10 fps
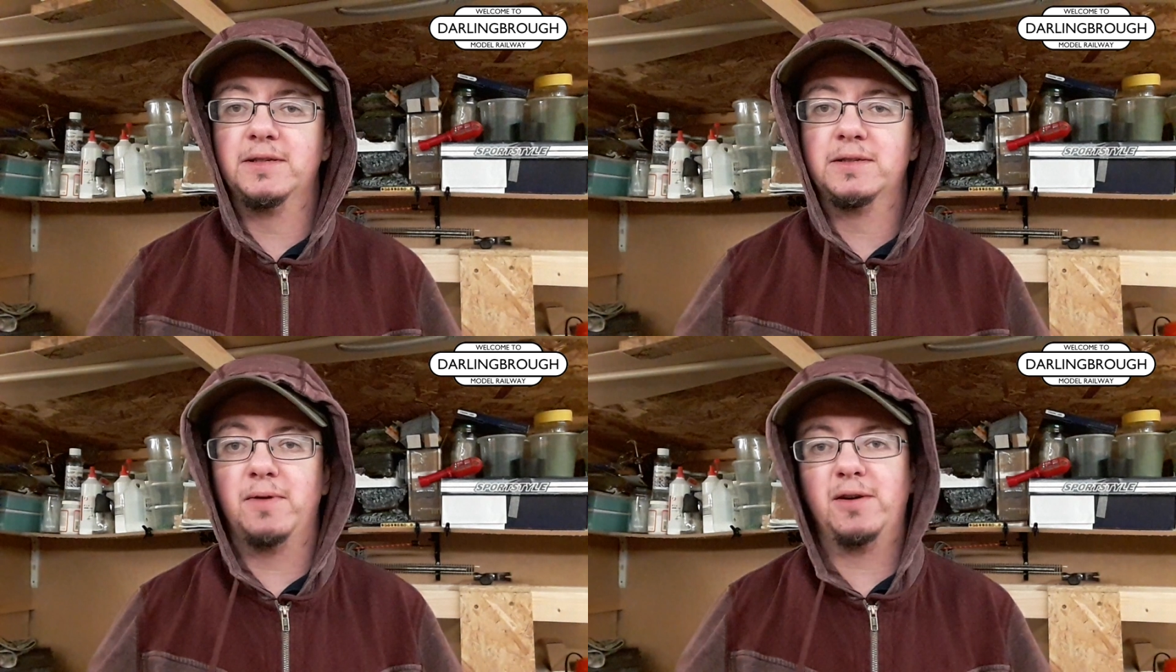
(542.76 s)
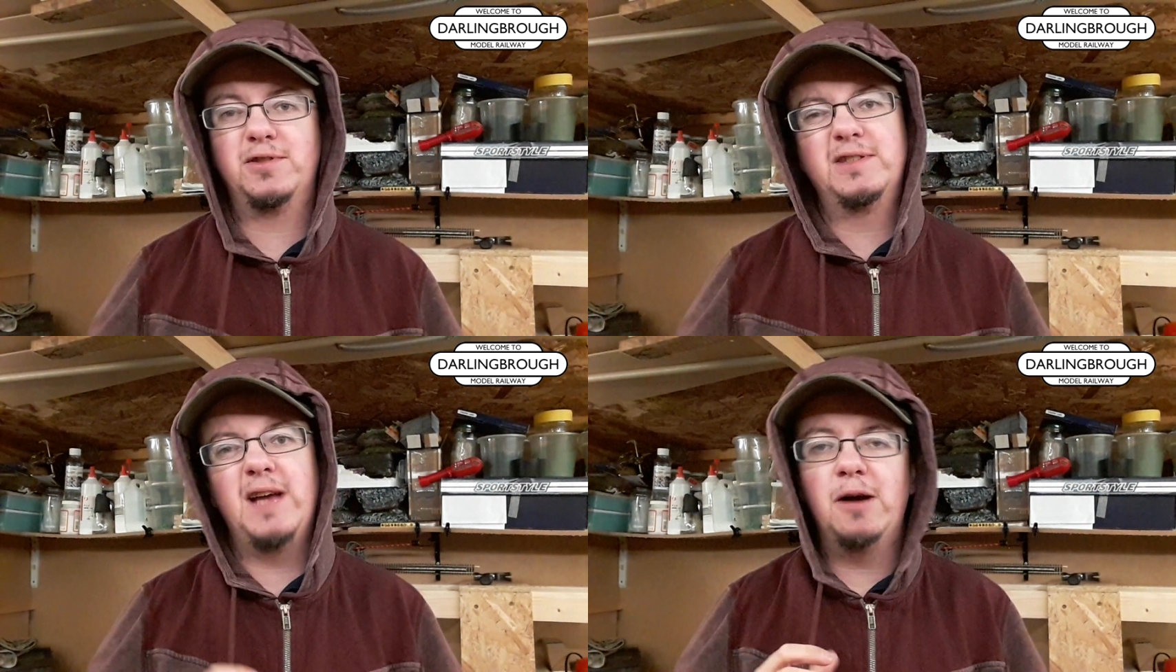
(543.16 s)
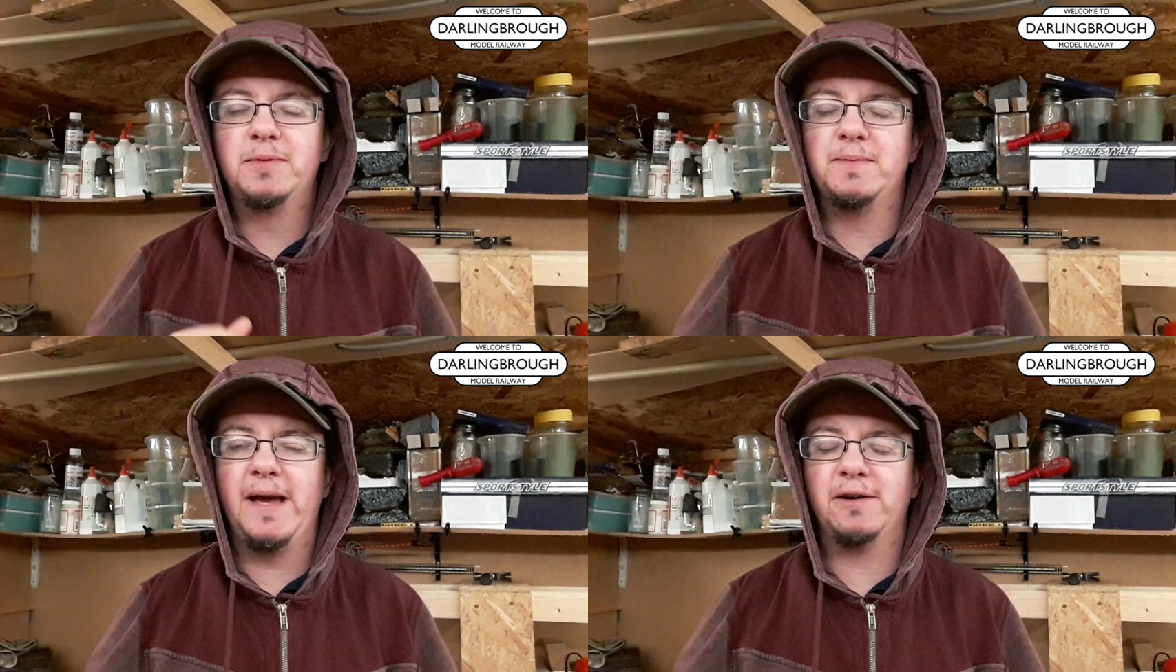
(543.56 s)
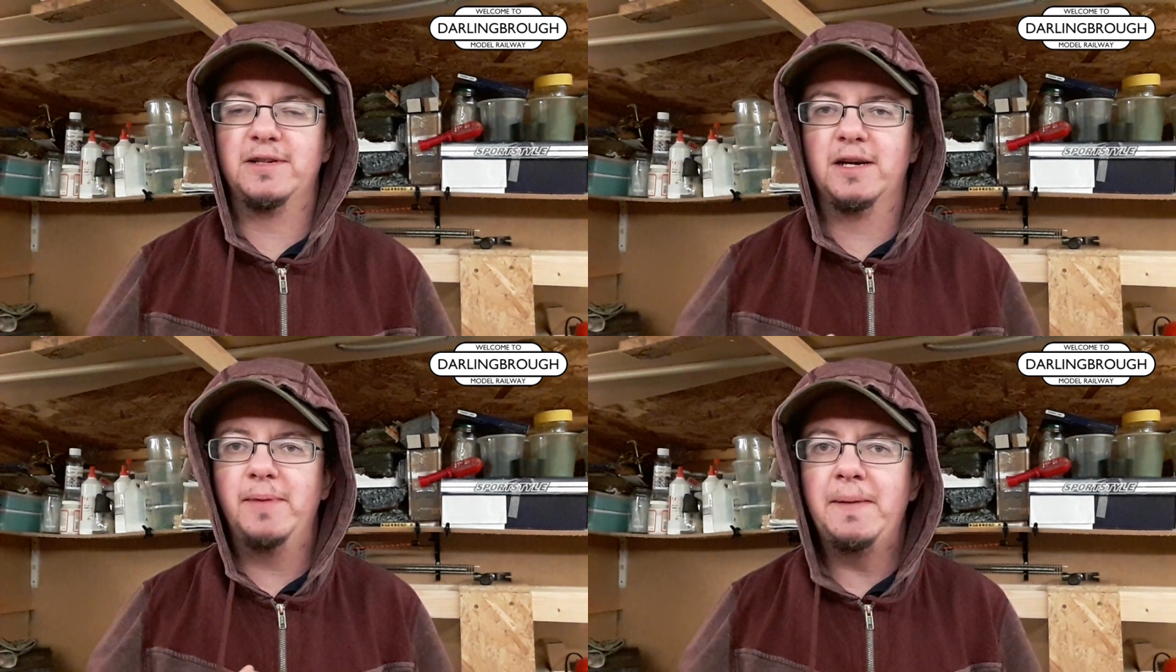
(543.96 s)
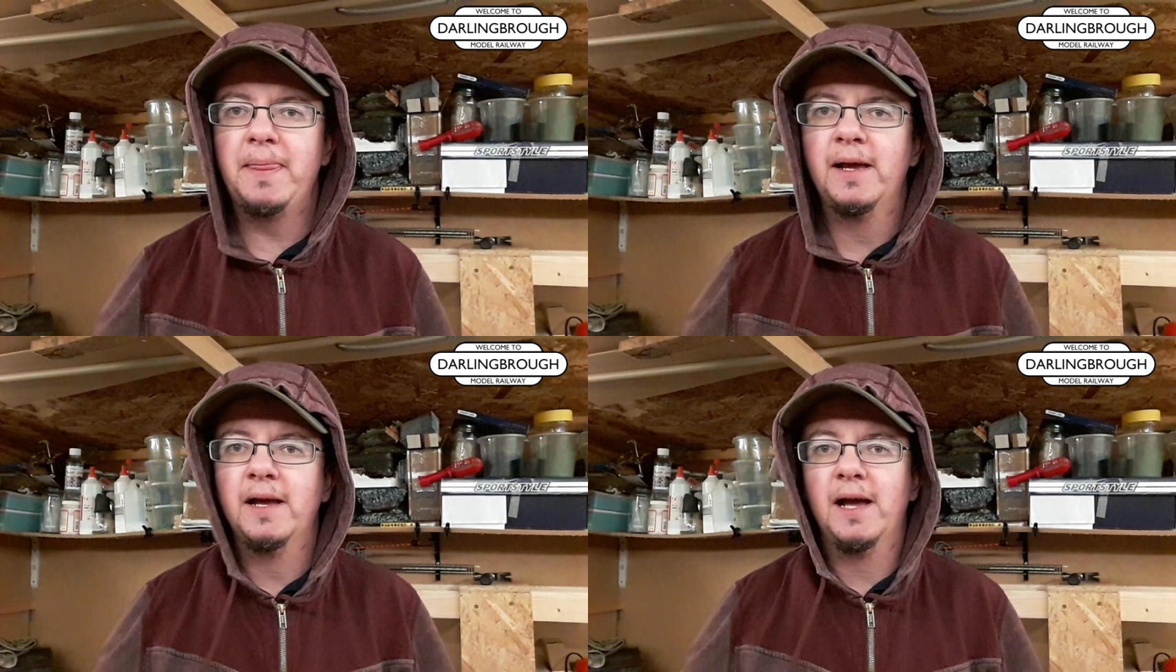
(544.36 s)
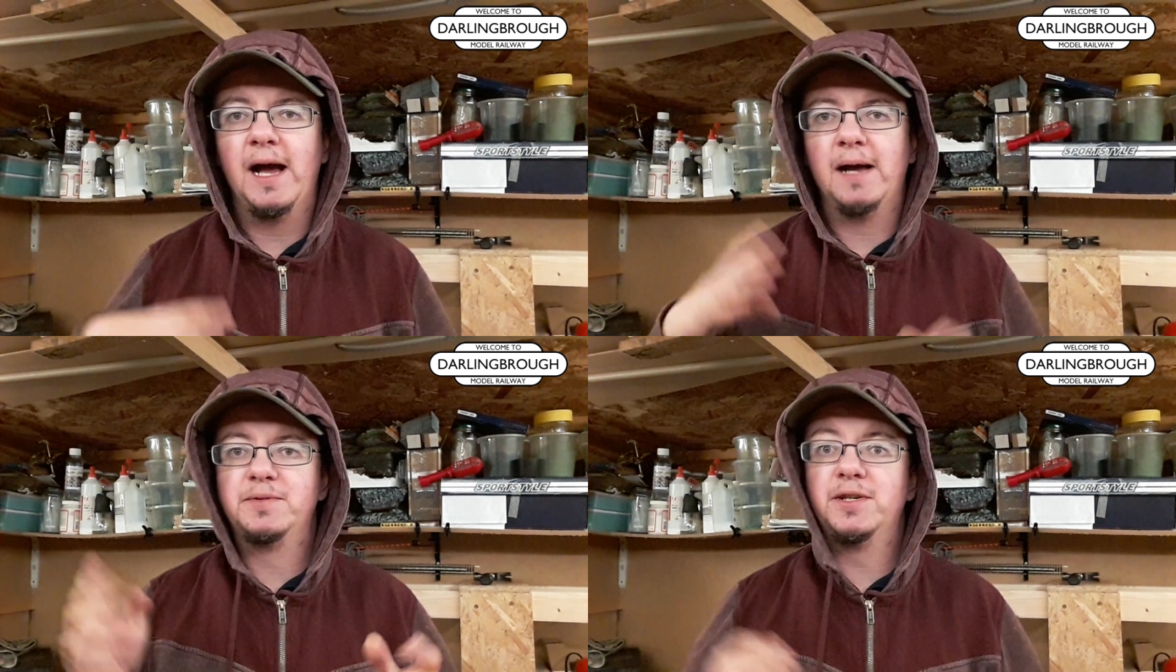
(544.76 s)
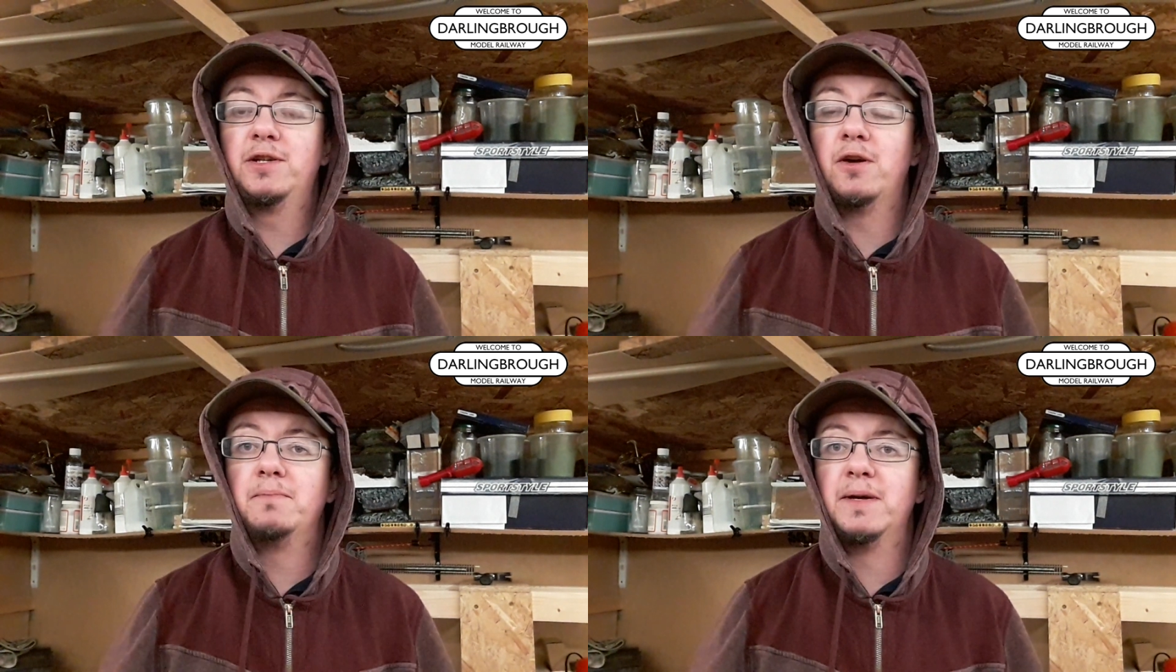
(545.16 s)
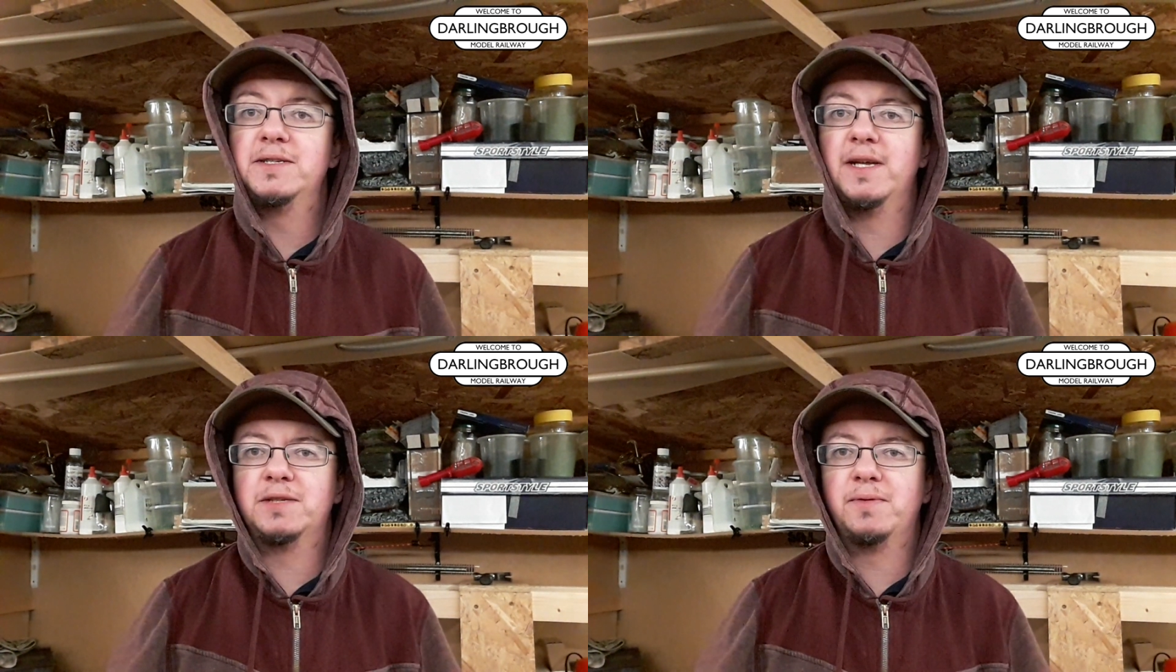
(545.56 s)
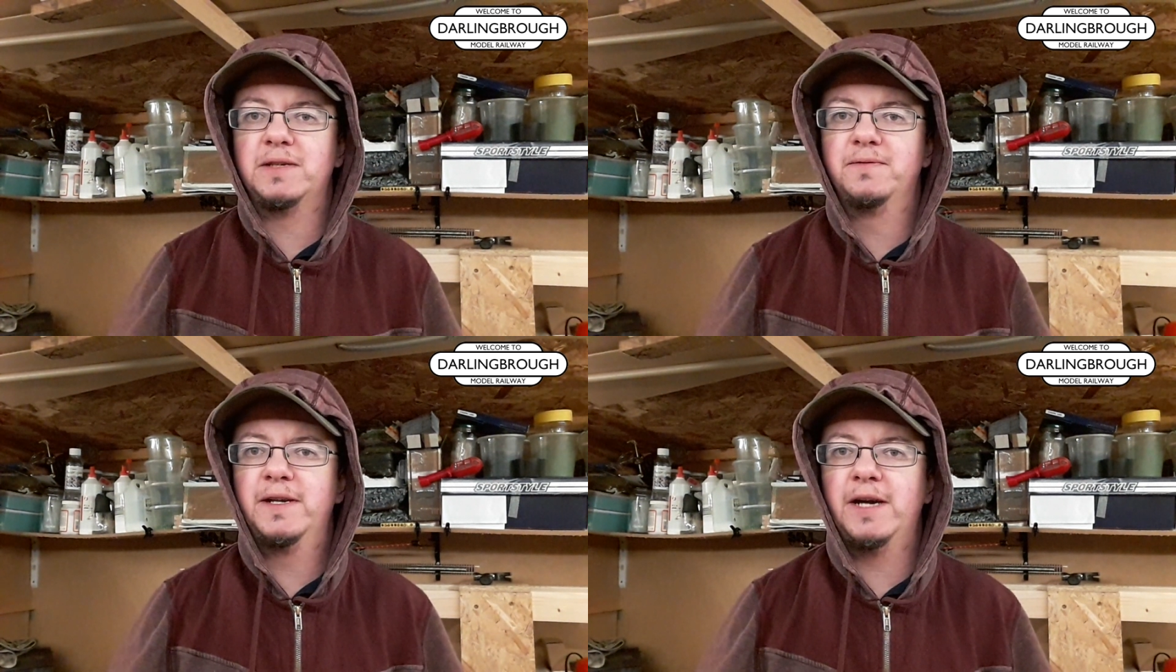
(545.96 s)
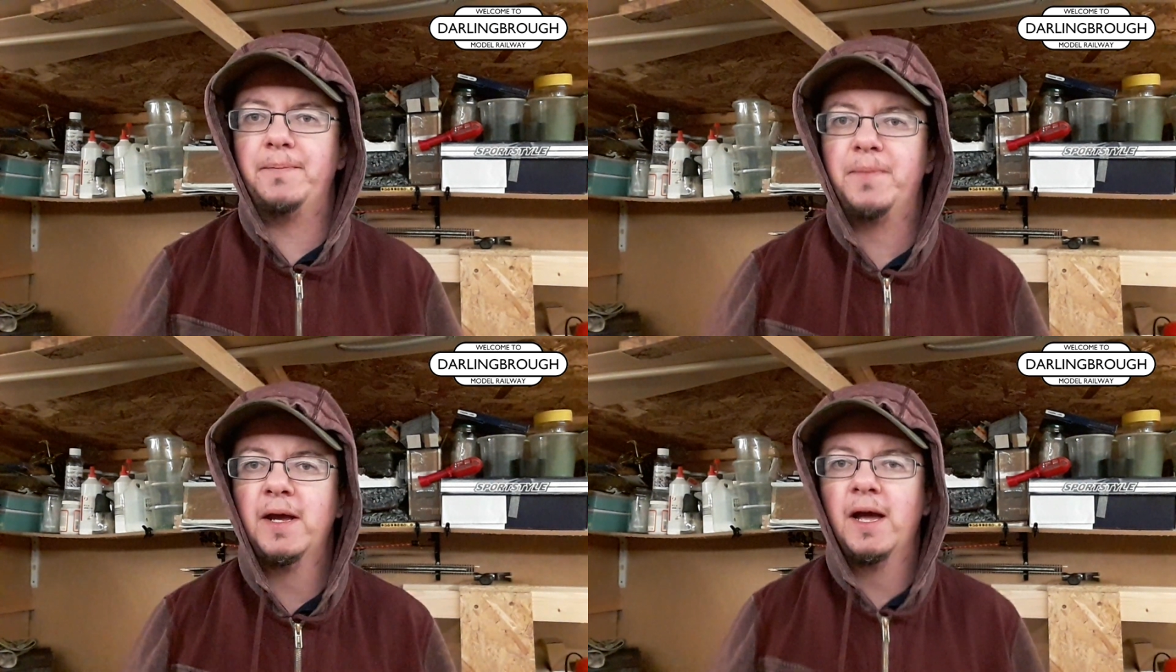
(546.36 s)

as well just helps me out a little bit um, so you don't miss next week's video.